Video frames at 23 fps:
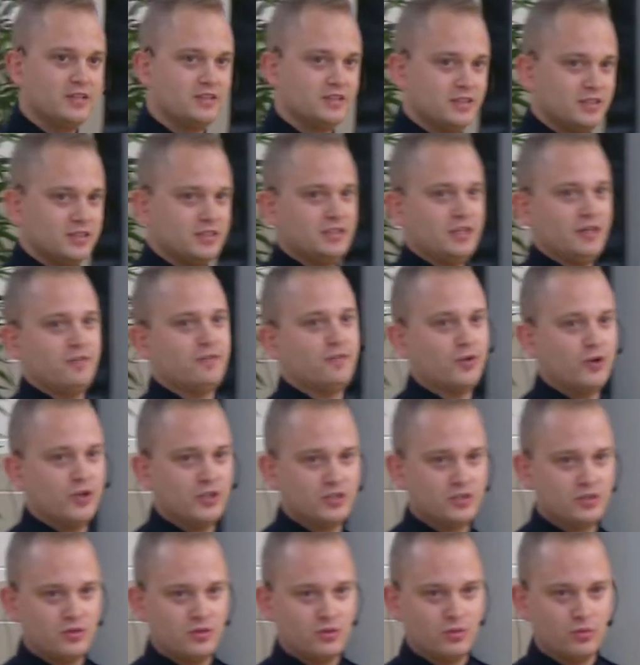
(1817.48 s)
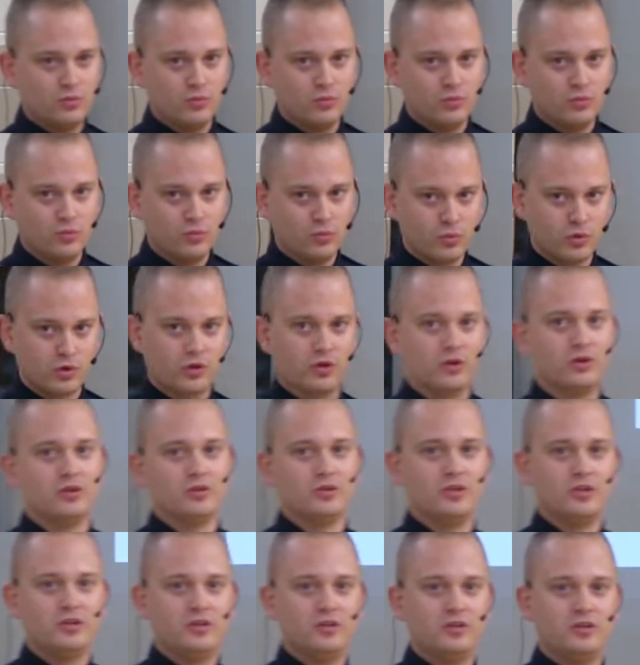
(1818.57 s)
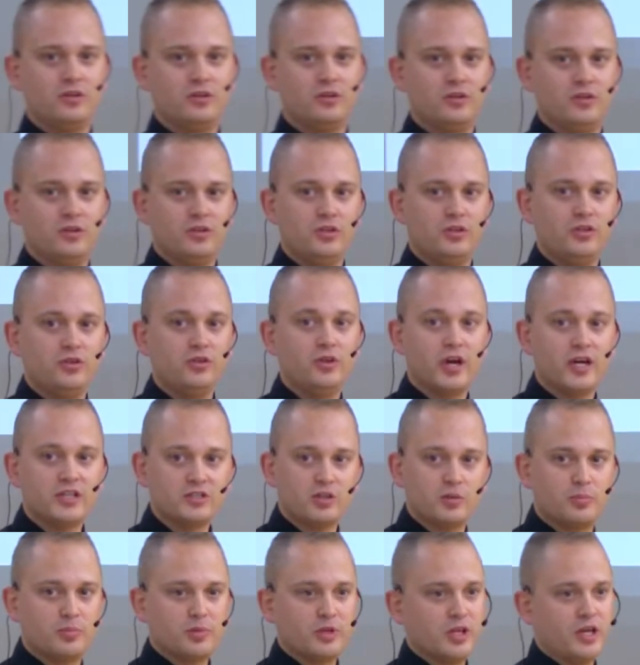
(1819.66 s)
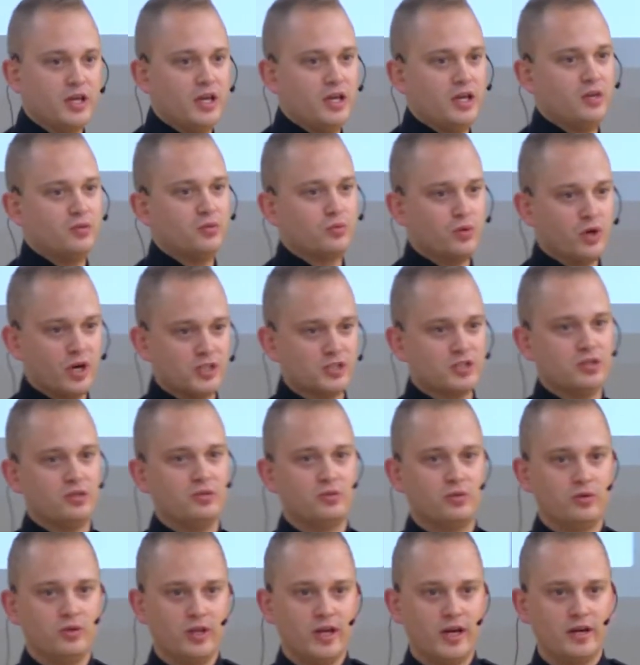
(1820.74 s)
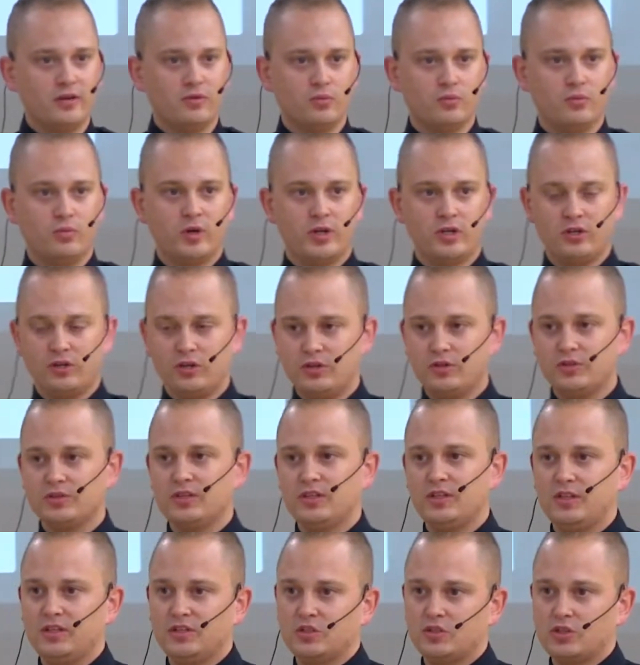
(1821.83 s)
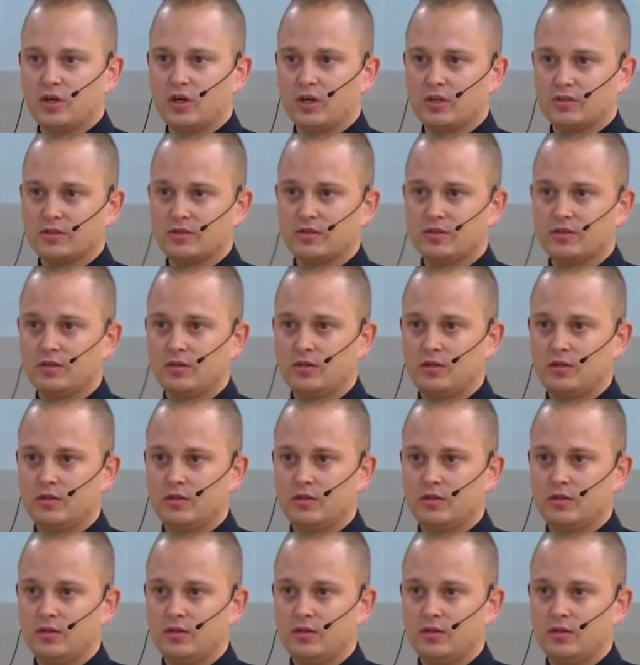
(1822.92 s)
is a different world. You guys are playing Russian roulette when you're using these drugs.